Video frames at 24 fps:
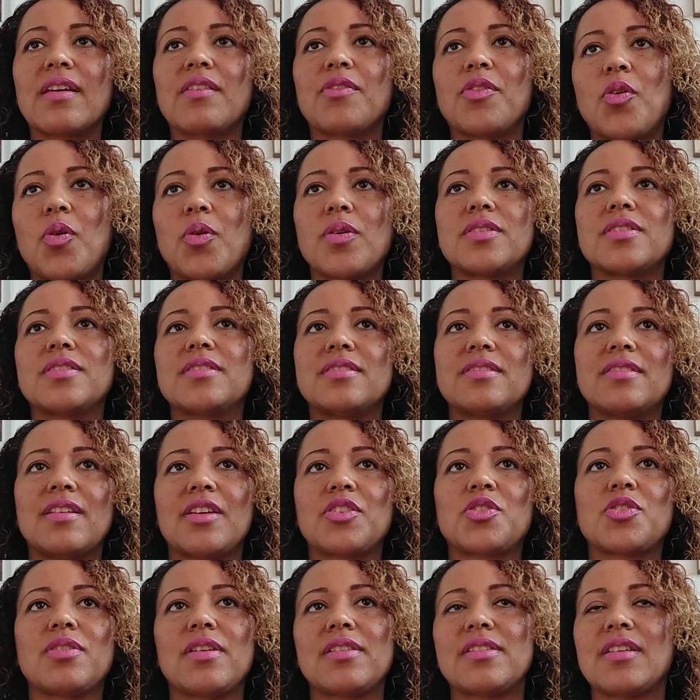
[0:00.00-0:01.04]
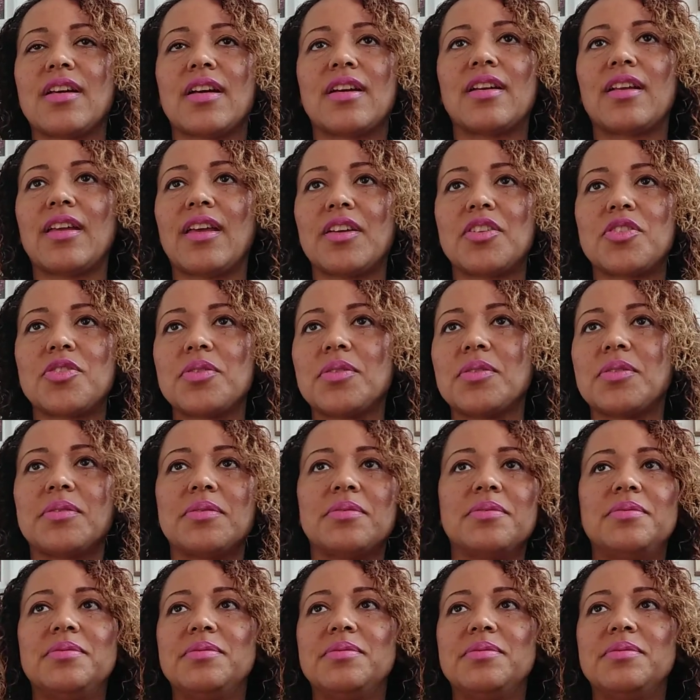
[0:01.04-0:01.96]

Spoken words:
Of course, naturally, it's not going to get you,